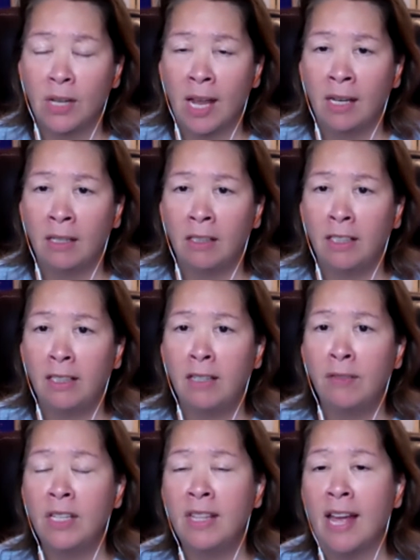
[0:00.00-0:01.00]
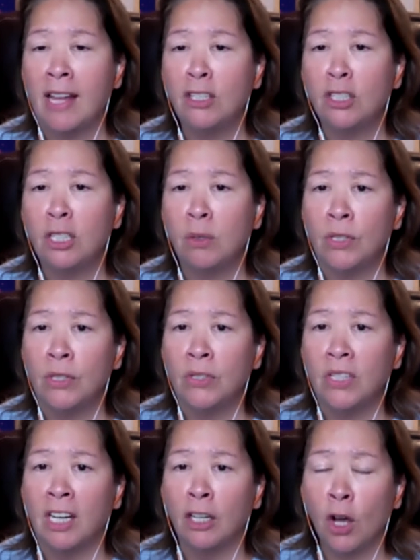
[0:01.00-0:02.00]
And given that she was
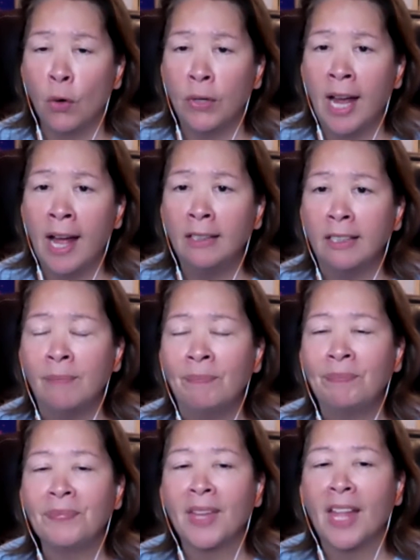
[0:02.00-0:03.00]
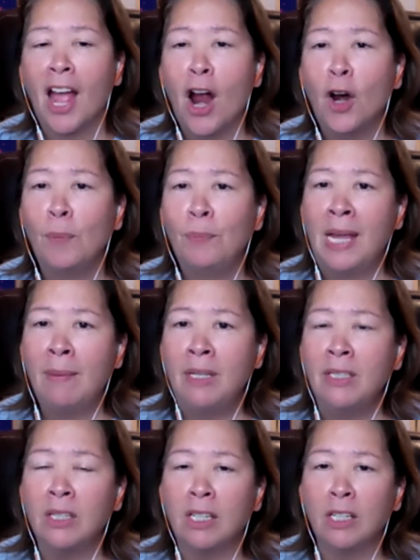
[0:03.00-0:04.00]
in Coney Island, her
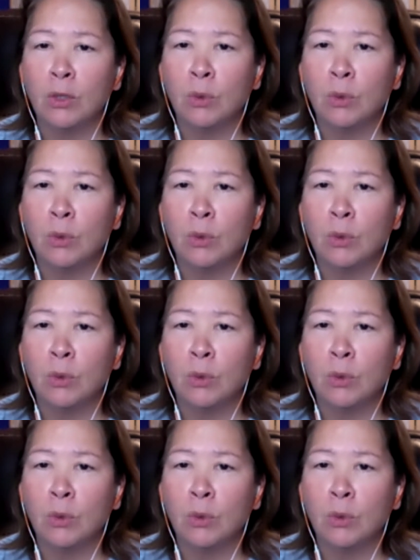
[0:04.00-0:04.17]
babysitters